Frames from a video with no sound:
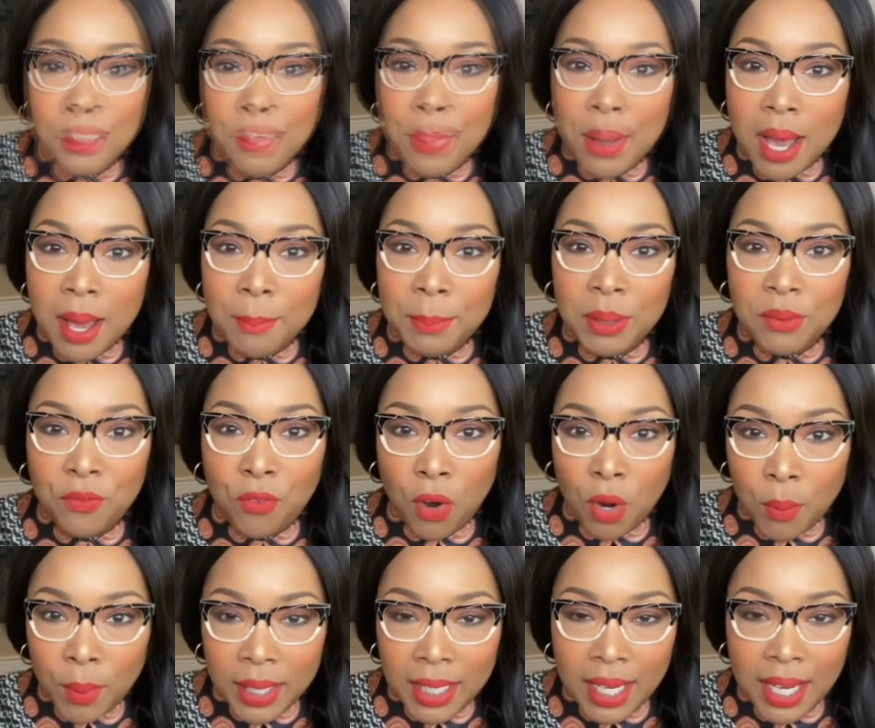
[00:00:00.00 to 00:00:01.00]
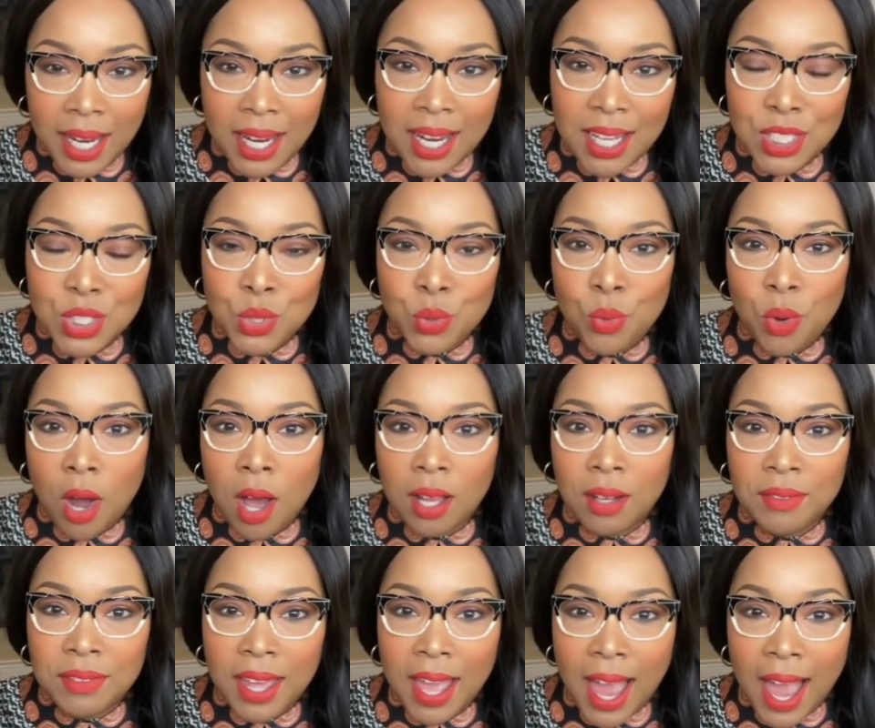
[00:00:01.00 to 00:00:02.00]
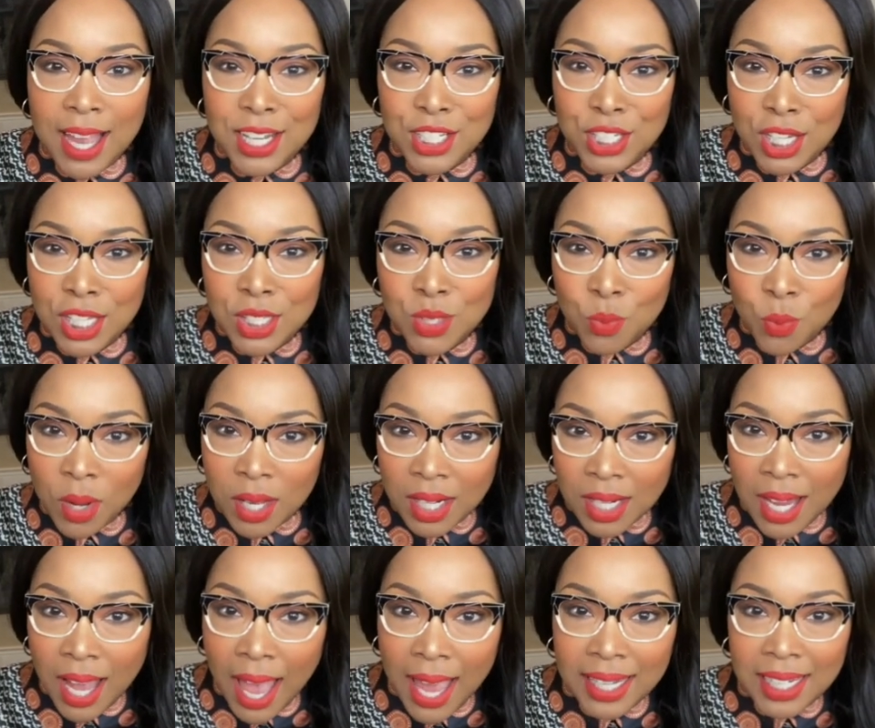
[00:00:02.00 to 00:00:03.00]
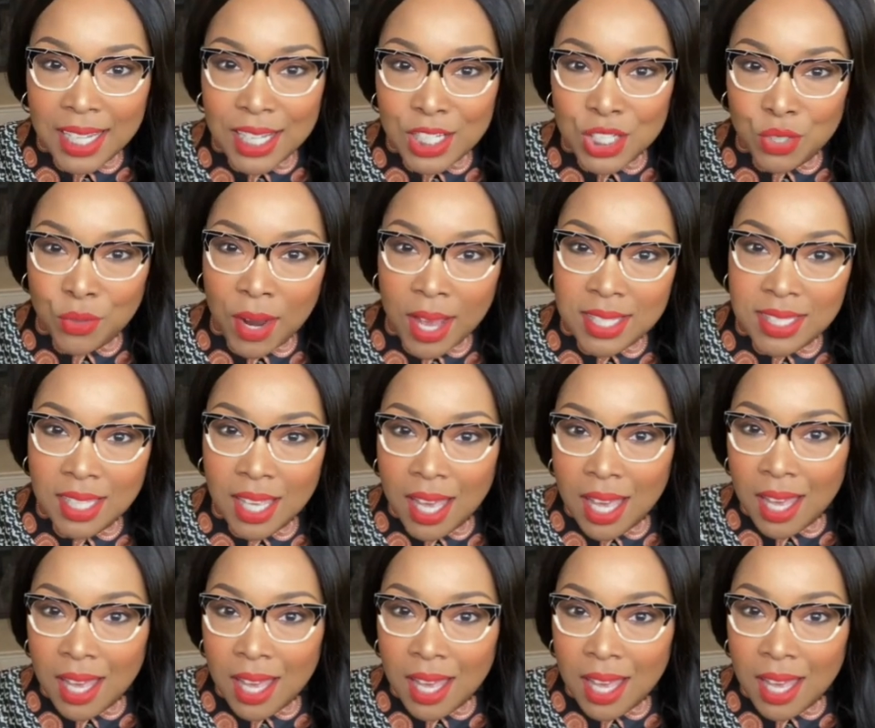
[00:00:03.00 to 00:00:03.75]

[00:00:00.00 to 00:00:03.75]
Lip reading: But before we get into all of that, I just want to kind of address